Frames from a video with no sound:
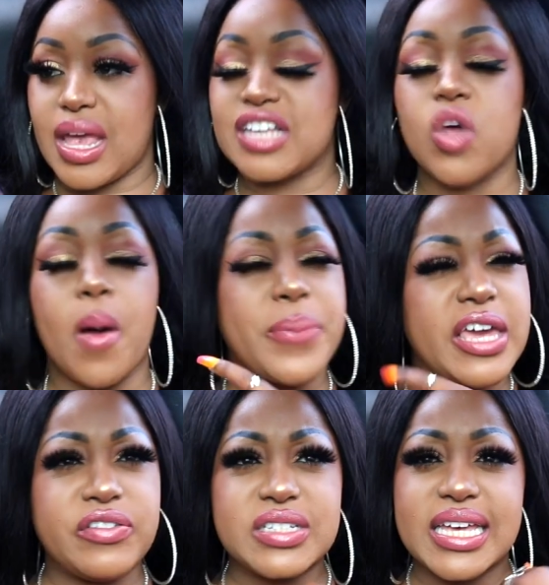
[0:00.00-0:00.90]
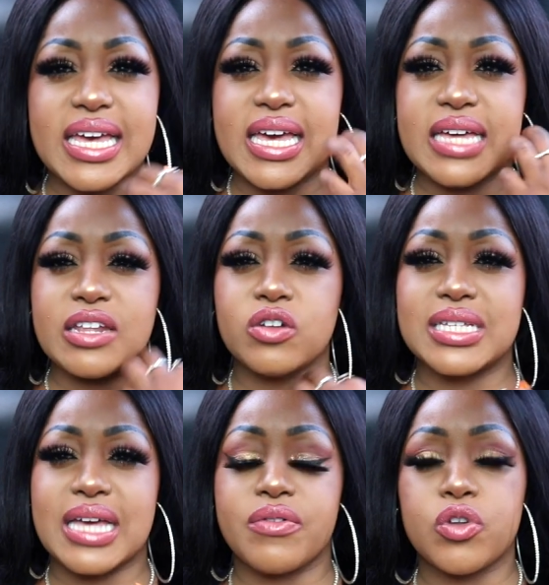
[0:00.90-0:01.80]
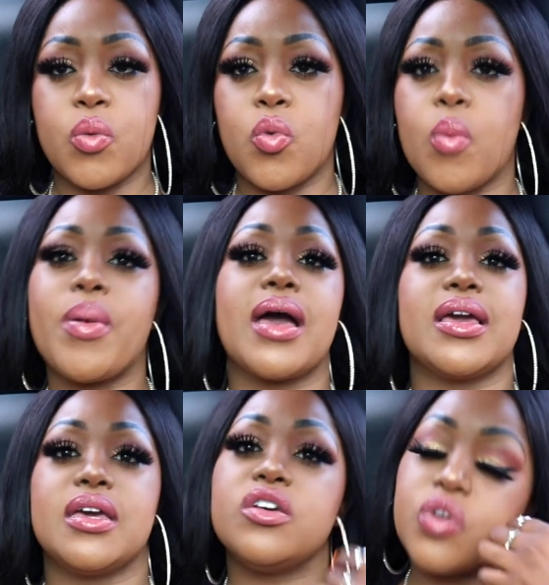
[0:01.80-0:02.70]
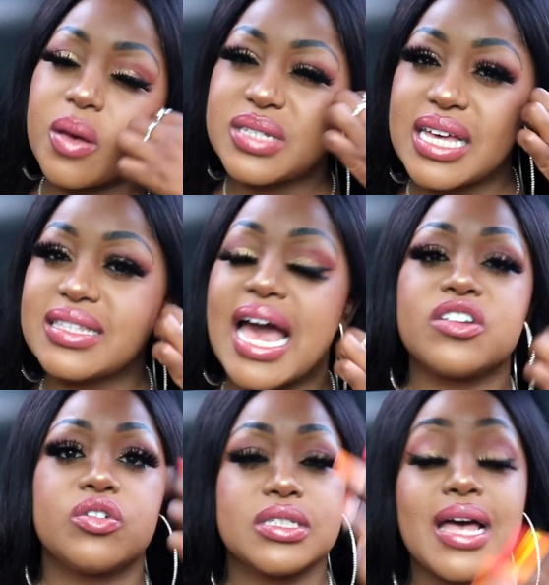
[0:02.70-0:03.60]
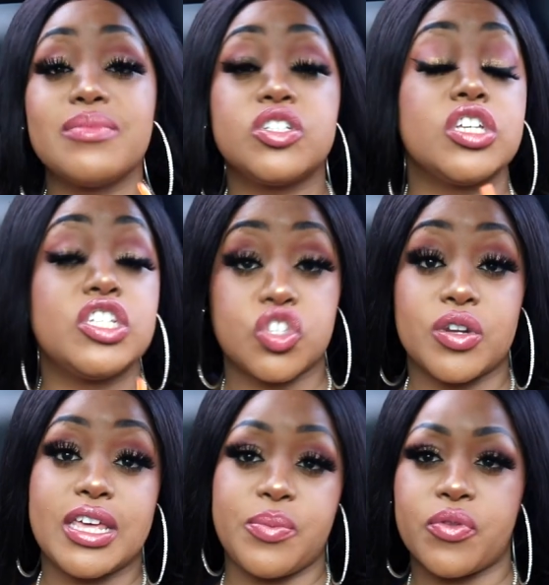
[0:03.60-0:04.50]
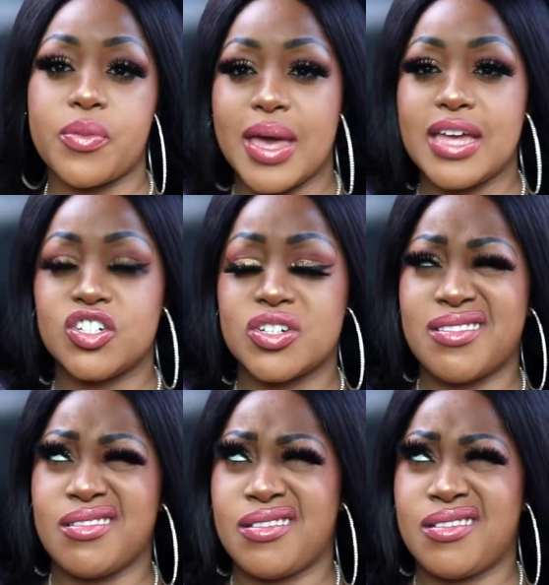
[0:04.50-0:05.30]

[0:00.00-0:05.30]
it's not a beef thing they're not together no more but you know i'm saying they had good times he's just gonna keep on the page